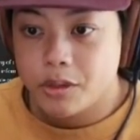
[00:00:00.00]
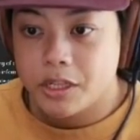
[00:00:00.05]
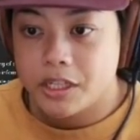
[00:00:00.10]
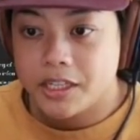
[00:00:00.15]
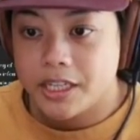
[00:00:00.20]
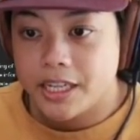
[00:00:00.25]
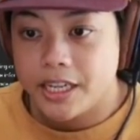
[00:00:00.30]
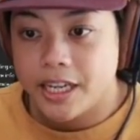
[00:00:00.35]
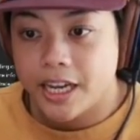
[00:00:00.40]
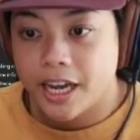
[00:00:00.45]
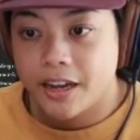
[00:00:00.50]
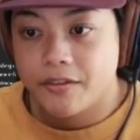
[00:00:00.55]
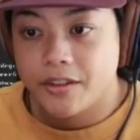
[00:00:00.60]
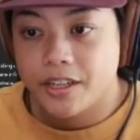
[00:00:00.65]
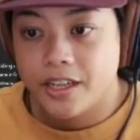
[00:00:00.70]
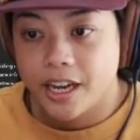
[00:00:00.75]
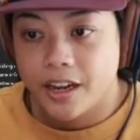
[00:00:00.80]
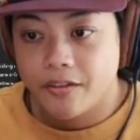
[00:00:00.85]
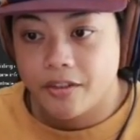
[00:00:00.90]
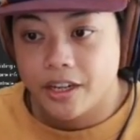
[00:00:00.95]
decaf and
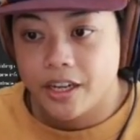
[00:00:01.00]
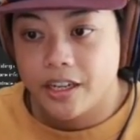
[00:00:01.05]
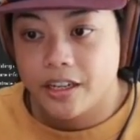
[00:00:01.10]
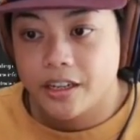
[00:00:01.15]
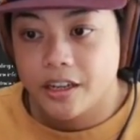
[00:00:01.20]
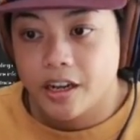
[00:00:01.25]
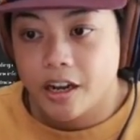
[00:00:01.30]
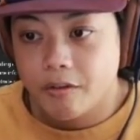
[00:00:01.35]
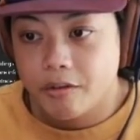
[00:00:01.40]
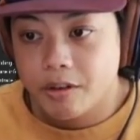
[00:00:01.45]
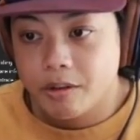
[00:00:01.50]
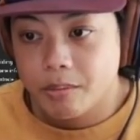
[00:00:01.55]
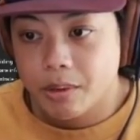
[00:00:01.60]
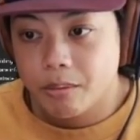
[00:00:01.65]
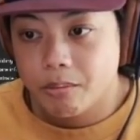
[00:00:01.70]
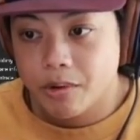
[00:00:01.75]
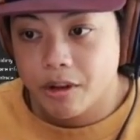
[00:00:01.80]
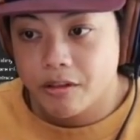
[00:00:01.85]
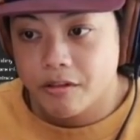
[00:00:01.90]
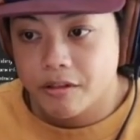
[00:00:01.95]
caffeinated coffee? My
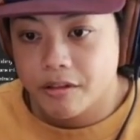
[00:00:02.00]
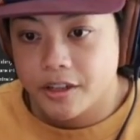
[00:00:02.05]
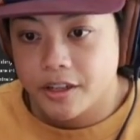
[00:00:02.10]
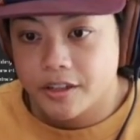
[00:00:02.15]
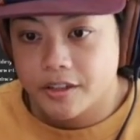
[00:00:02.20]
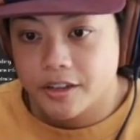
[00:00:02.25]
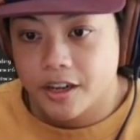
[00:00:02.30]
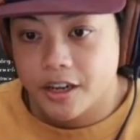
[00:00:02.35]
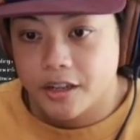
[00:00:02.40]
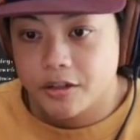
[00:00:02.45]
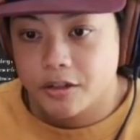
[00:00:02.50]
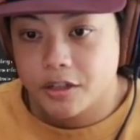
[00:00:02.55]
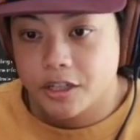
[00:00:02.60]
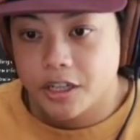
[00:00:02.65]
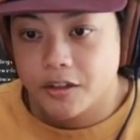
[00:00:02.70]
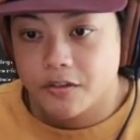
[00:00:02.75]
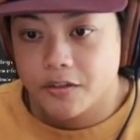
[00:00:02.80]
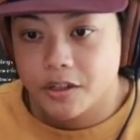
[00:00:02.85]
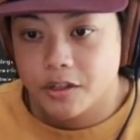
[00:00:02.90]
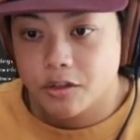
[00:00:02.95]
brother thinks I should
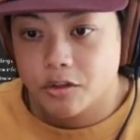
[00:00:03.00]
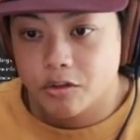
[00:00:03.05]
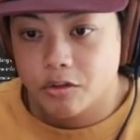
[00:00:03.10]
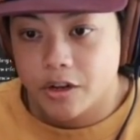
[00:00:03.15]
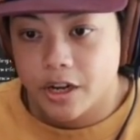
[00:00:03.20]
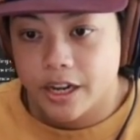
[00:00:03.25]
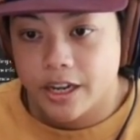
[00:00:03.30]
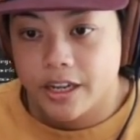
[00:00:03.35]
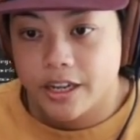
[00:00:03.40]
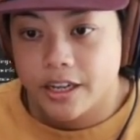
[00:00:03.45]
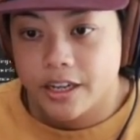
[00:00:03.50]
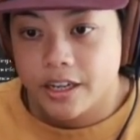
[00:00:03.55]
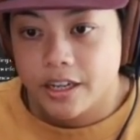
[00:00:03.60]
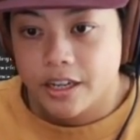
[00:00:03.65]
give it a try.